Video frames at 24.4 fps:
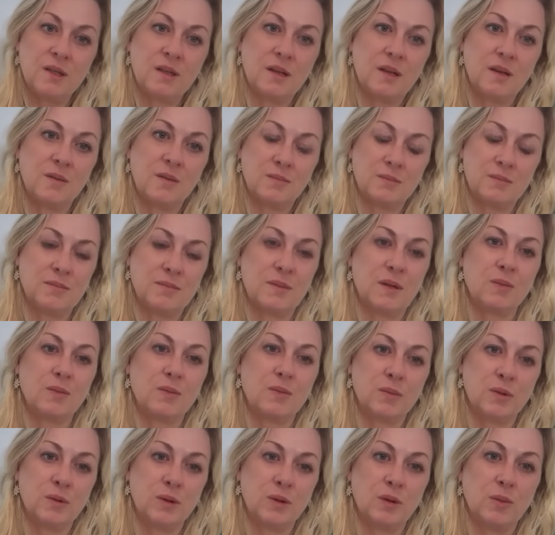
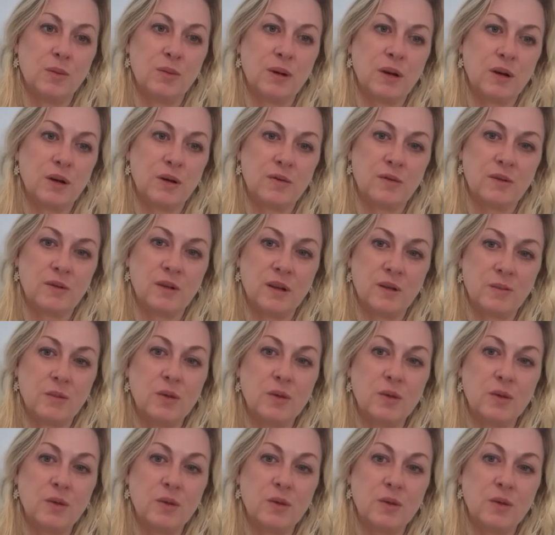I'm really proud of that.